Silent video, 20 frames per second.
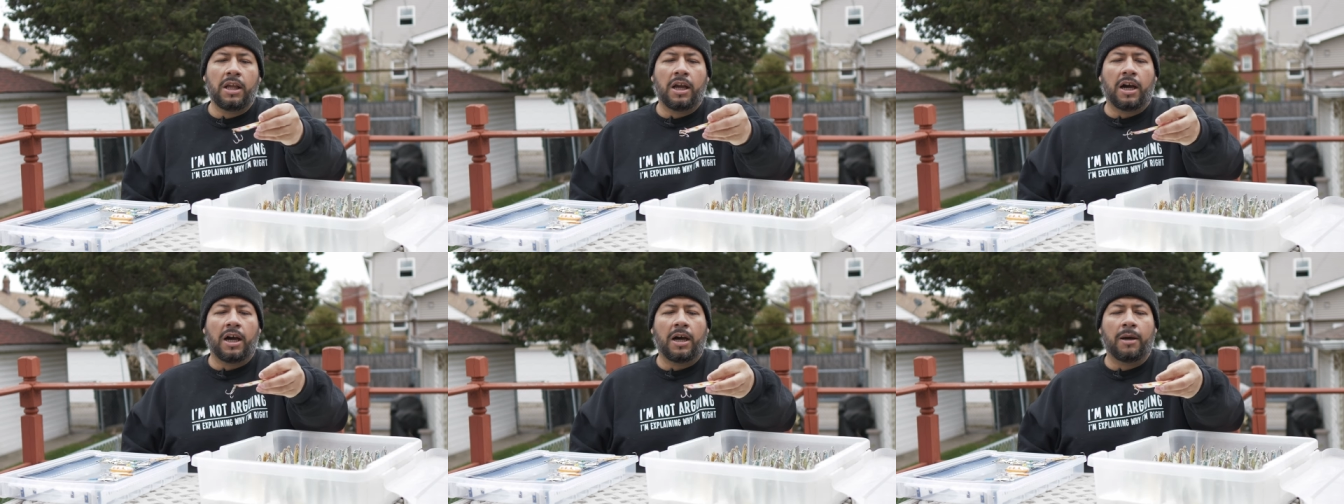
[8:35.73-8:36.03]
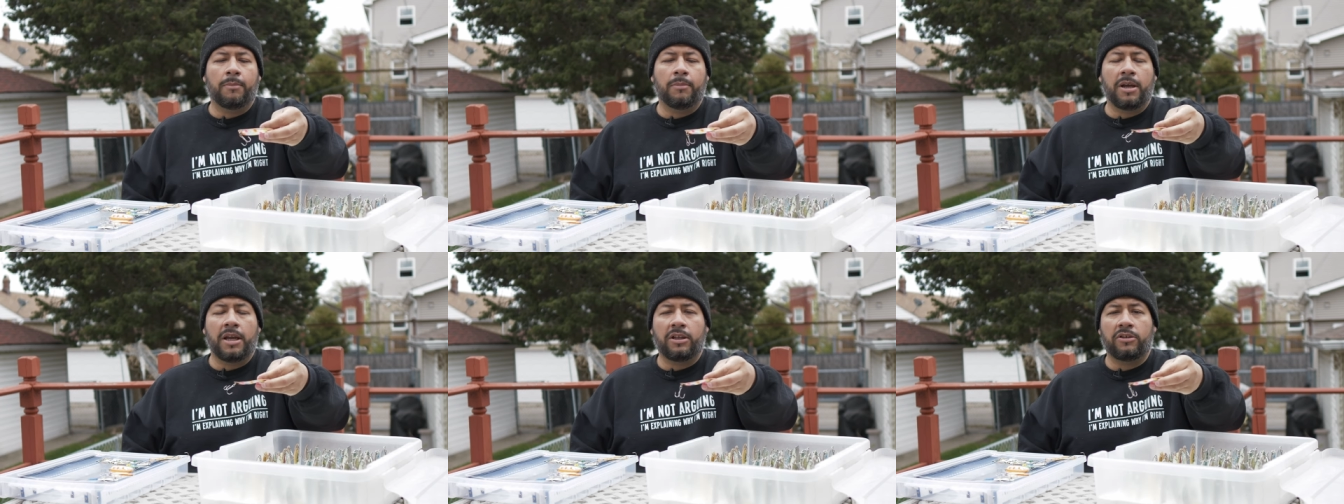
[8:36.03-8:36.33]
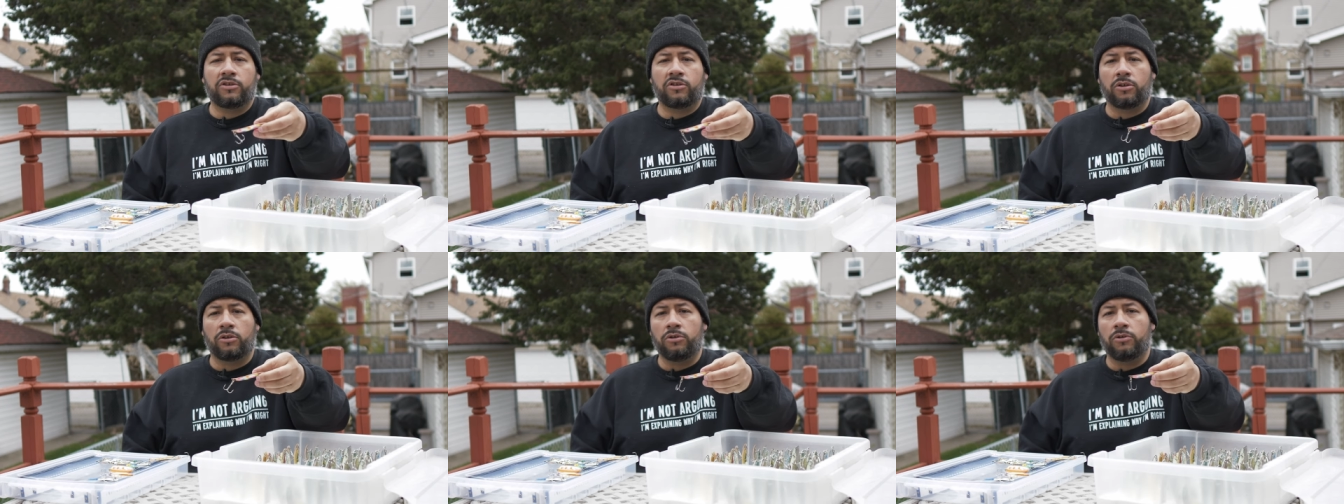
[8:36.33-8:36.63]
Um,
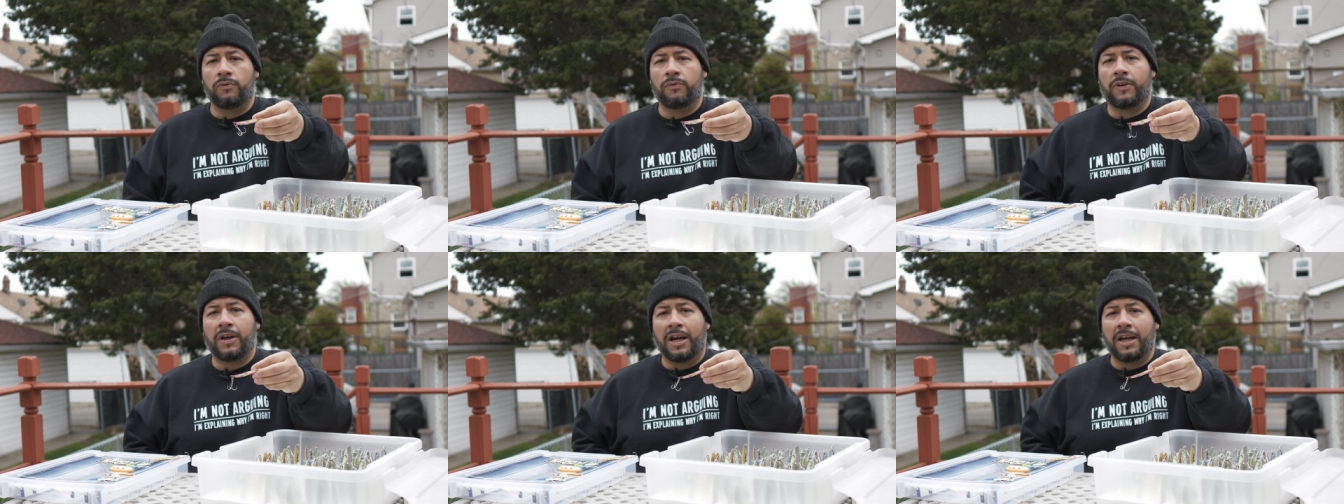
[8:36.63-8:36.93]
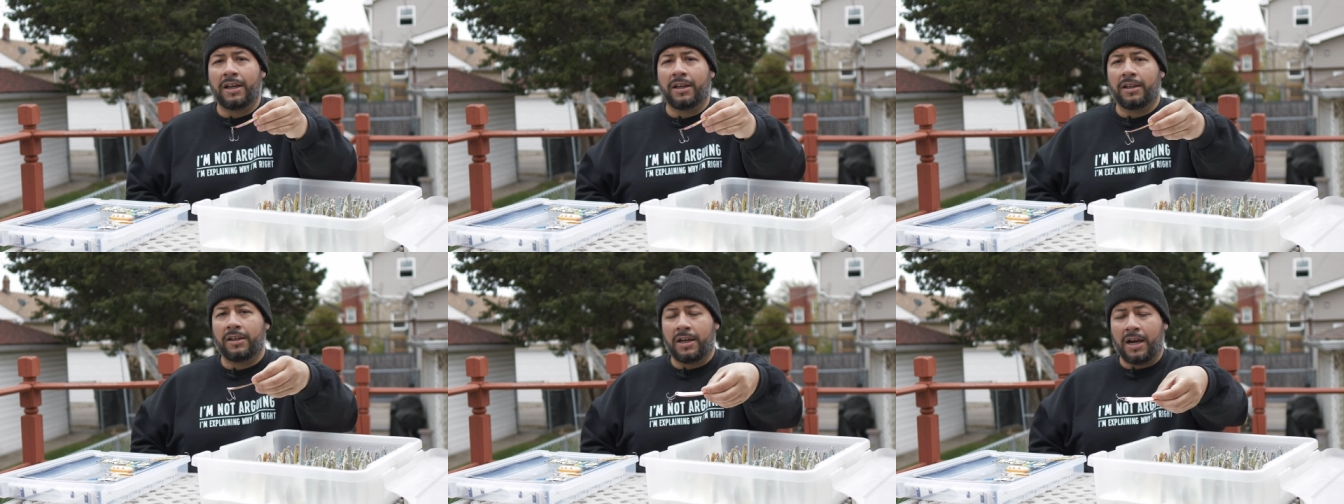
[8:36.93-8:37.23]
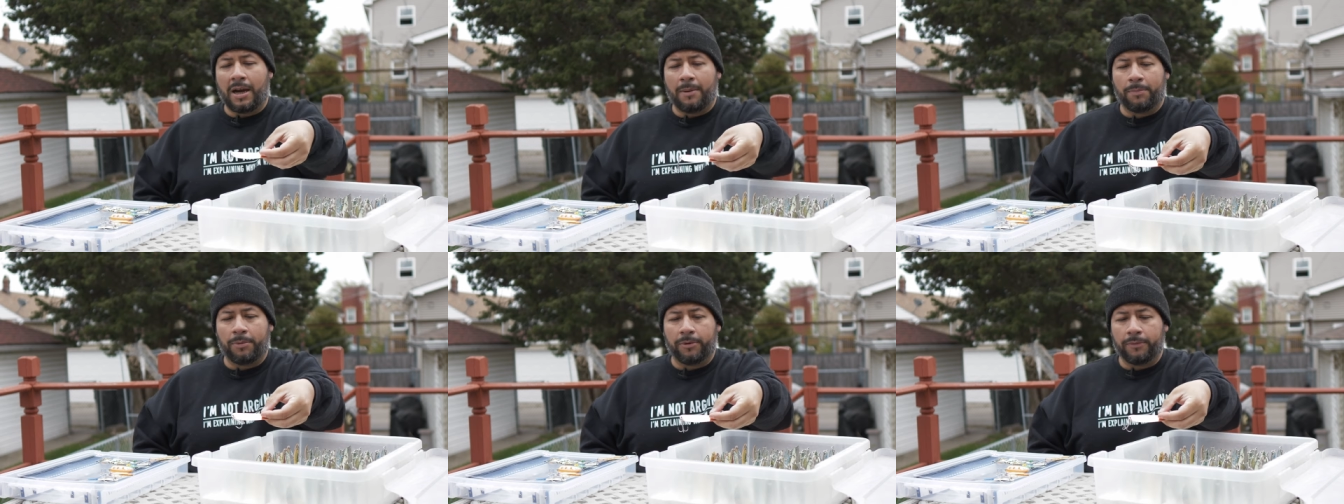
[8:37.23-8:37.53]
and so you've got
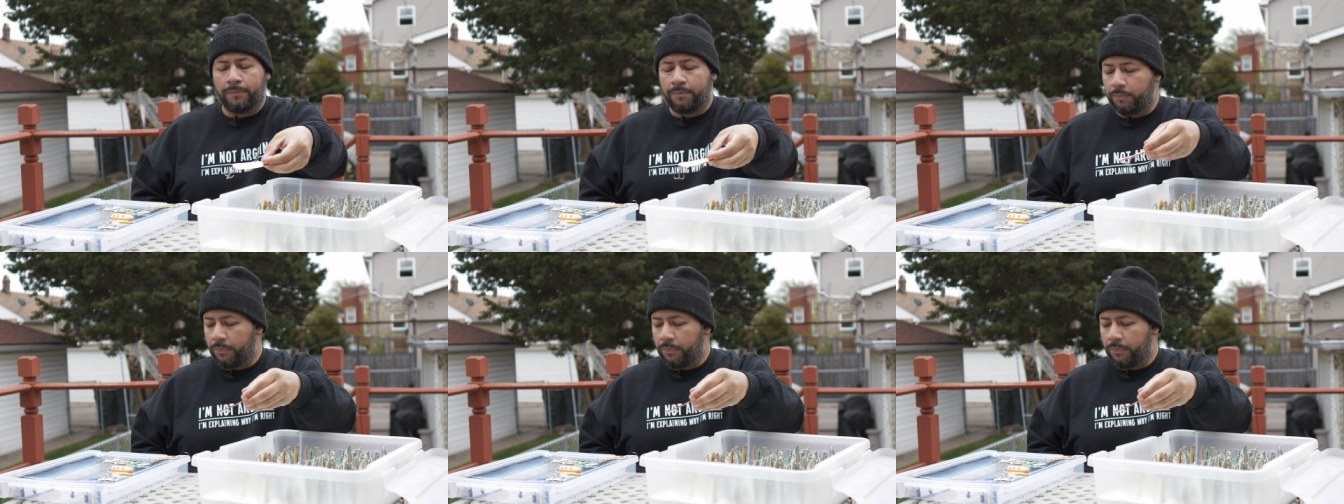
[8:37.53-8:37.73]
copper.